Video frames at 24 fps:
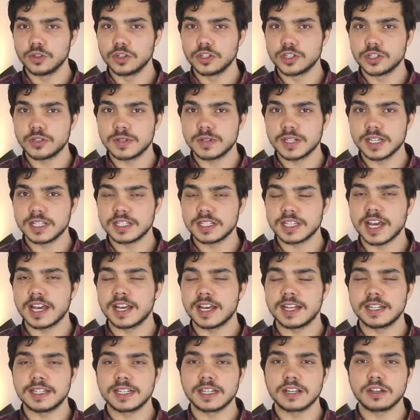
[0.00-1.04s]
you're doing is
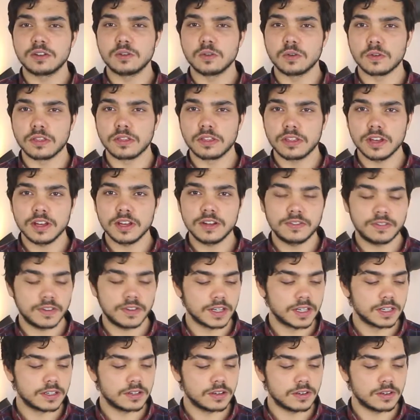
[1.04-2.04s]
adding your third finger